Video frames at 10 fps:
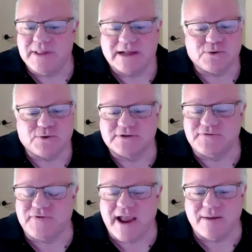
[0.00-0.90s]
That's where his
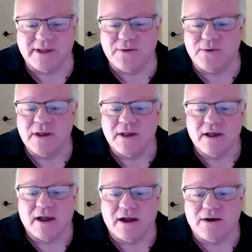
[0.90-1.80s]
family
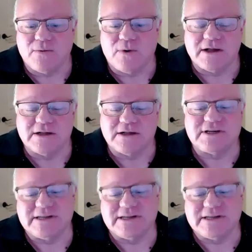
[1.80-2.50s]
was.